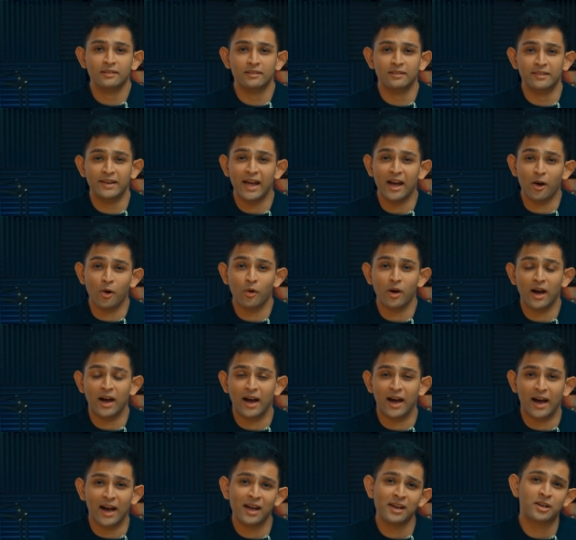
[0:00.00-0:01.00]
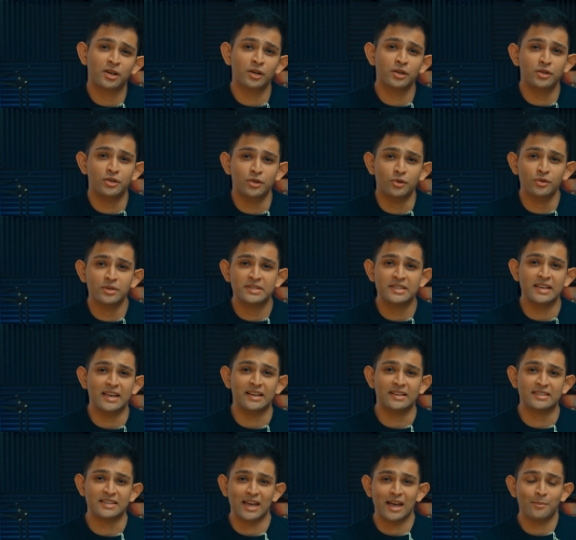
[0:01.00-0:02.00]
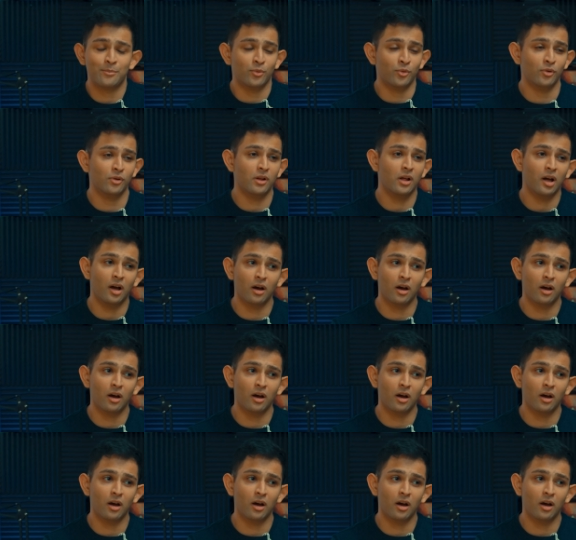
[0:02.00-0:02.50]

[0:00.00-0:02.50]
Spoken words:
Now, I could use the example